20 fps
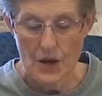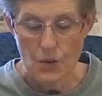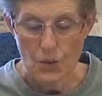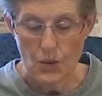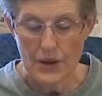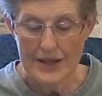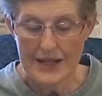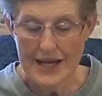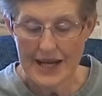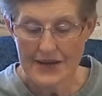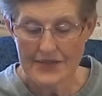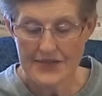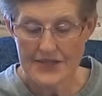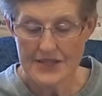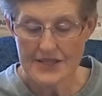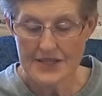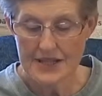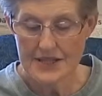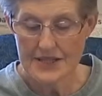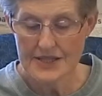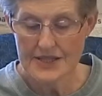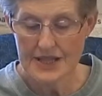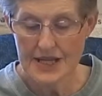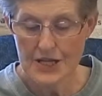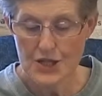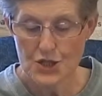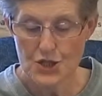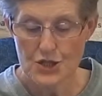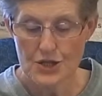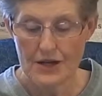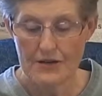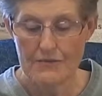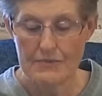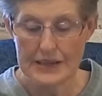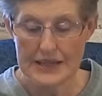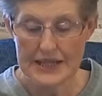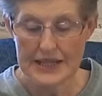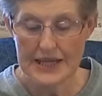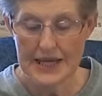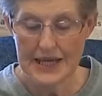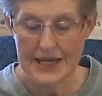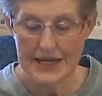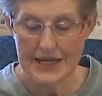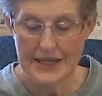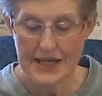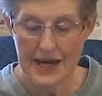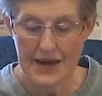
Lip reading: one had the sensation of being hit